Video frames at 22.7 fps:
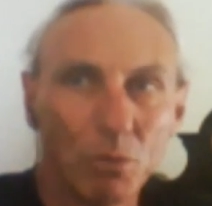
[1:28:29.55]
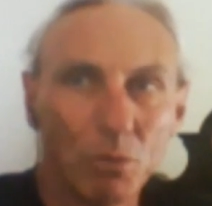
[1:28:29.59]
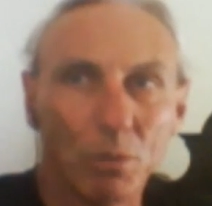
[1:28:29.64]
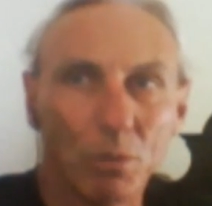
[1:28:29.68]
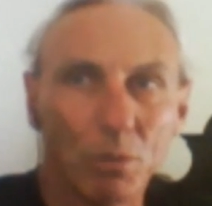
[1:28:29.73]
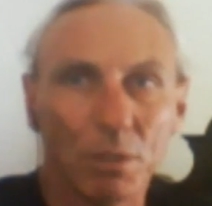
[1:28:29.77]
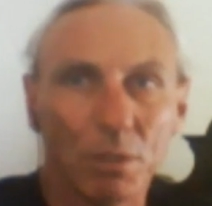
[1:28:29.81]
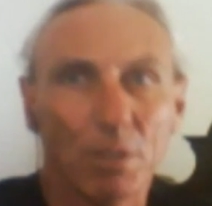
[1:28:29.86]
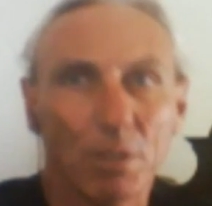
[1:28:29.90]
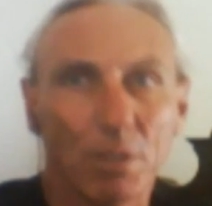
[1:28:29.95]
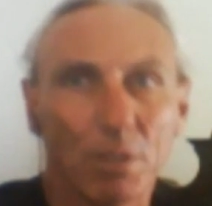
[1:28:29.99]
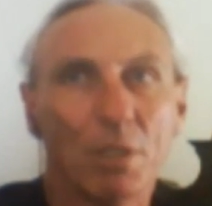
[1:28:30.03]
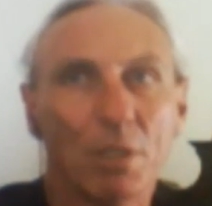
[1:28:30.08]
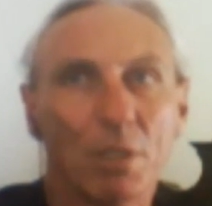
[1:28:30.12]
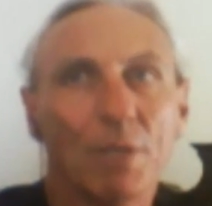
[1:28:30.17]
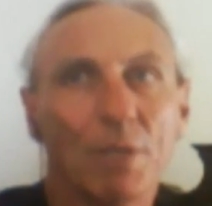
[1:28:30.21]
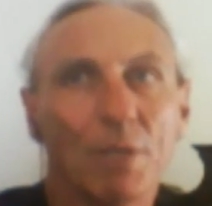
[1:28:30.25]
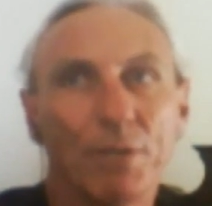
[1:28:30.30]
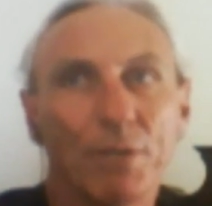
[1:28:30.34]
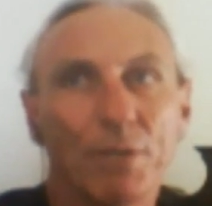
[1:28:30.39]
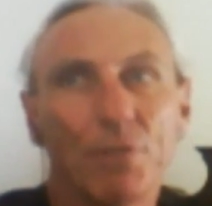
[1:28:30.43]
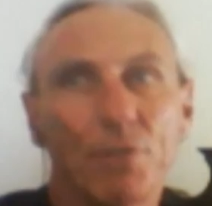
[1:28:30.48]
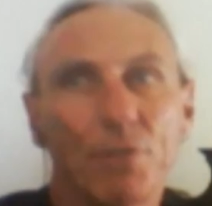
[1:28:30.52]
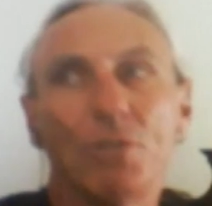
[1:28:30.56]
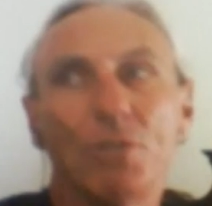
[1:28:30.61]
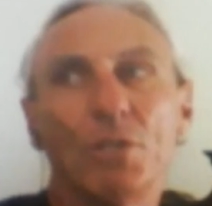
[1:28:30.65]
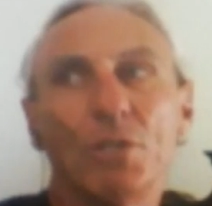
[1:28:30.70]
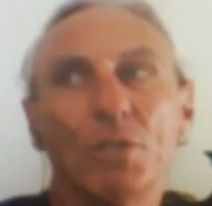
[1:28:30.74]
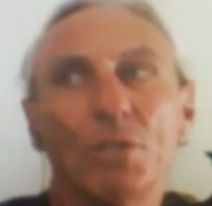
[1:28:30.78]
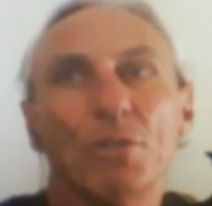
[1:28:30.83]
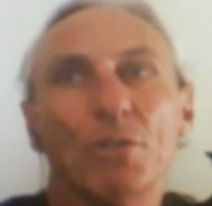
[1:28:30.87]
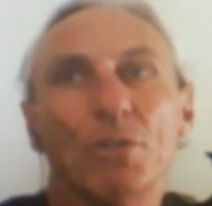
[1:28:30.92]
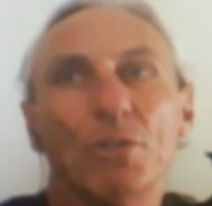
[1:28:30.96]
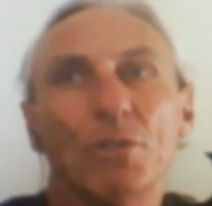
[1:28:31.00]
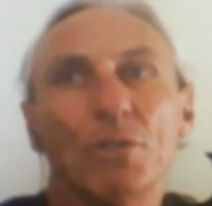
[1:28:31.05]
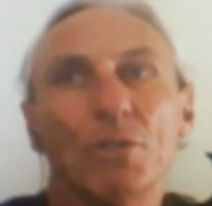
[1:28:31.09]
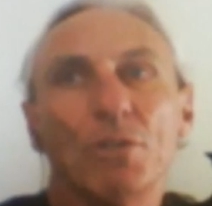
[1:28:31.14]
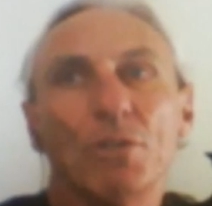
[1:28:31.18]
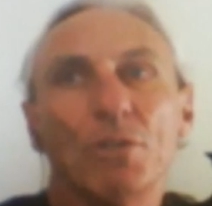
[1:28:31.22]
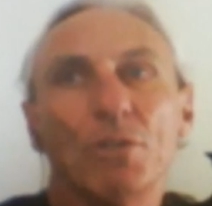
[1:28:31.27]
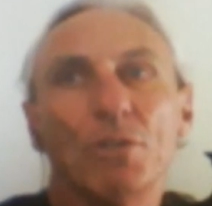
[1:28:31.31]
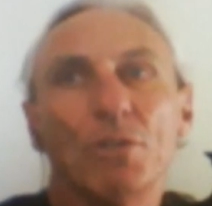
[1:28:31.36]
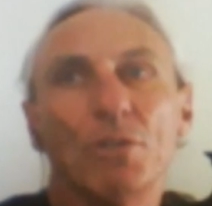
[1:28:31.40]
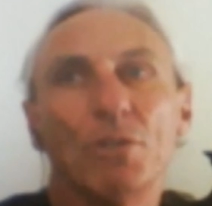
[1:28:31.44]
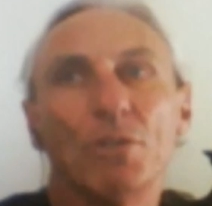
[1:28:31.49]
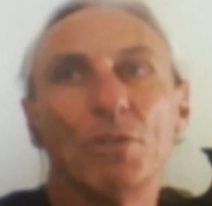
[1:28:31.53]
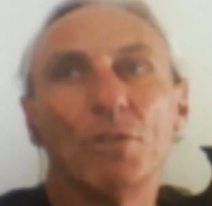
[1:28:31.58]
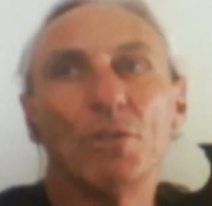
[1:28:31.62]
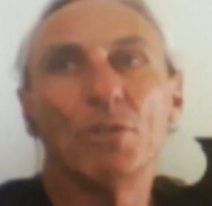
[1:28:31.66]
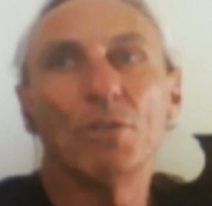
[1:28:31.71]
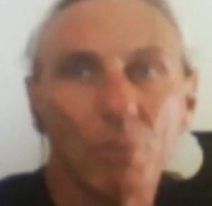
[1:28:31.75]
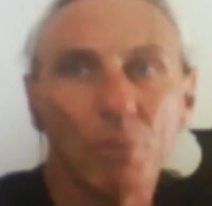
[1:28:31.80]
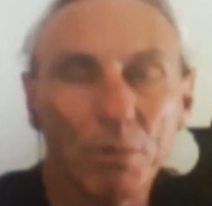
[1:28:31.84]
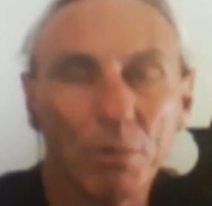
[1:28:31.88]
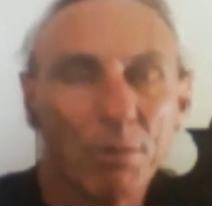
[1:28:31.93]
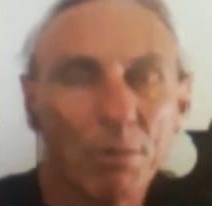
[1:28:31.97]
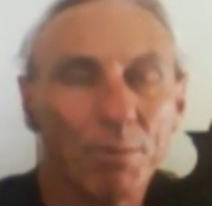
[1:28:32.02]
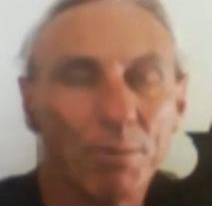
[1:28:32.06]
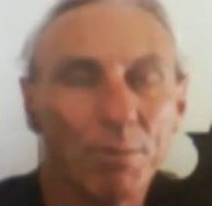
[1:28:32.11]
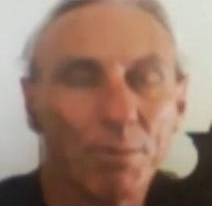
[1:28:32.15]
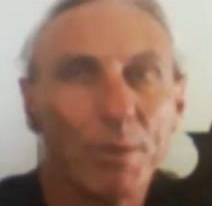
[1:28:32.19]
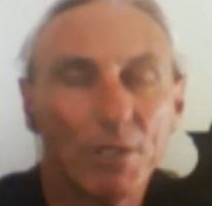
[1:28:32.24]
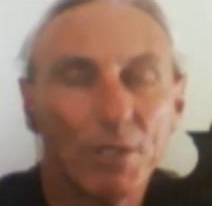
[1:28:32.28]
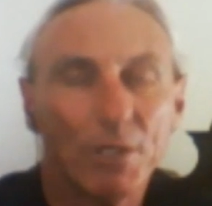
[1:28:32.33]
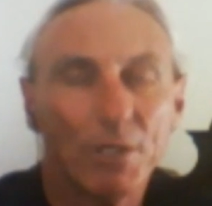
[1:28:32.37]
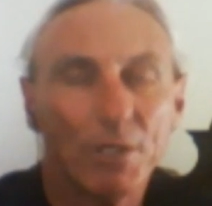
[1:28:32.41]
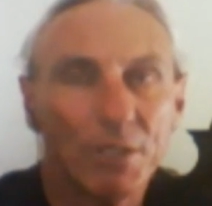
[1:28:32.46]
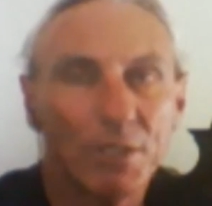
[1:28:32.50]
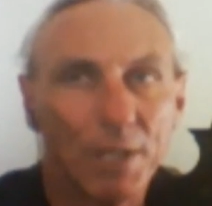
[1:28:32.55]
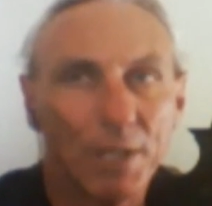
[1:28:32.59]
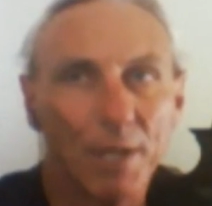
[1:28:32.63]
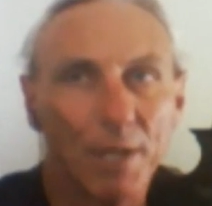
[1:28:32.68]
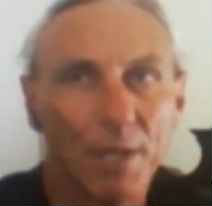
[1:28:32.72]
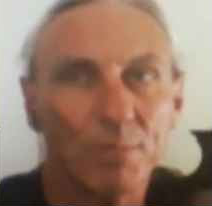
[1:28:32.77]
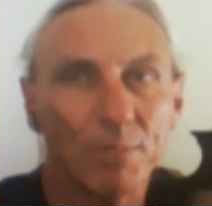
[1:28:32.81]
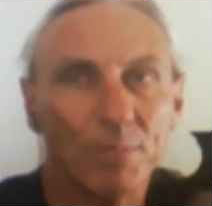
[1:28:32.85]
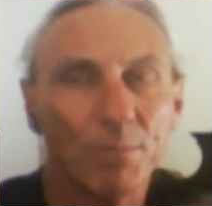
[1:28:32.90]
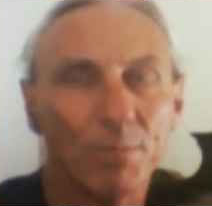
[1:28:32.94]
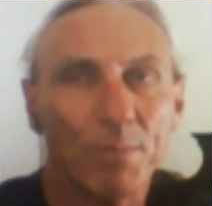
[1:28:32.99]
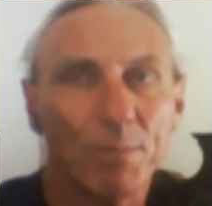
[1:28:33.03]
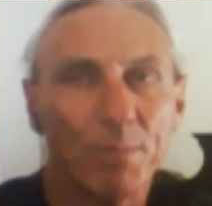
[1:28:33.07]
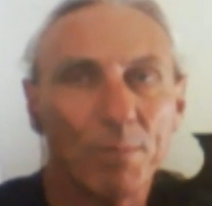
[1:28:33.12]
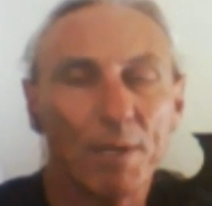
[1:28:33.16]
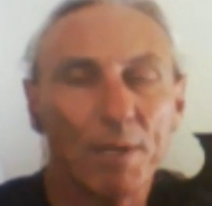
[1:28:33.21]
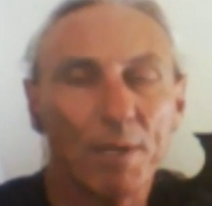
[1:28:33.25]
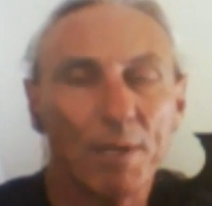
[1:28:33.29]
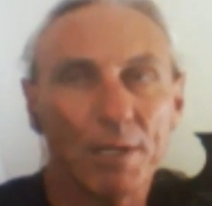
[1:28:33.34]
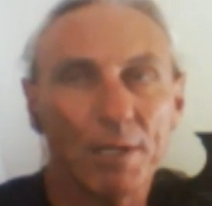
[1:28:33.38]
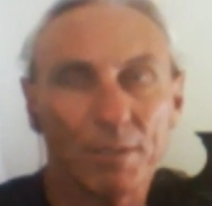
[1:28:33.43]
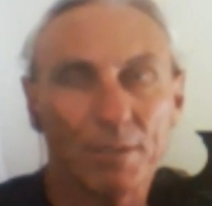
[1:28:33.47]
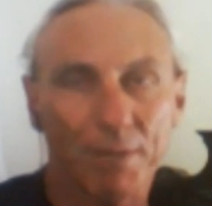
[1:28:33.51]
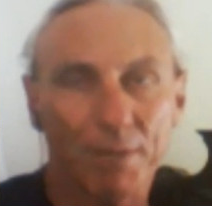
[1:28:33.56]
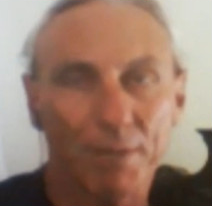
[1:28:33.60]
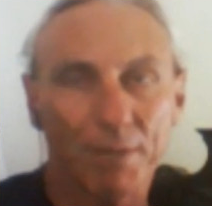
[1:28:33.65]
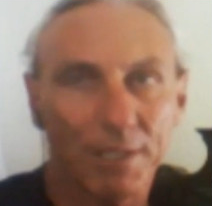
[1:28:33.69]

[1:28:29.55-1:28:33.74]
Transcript: tool that you can use to control reverberation times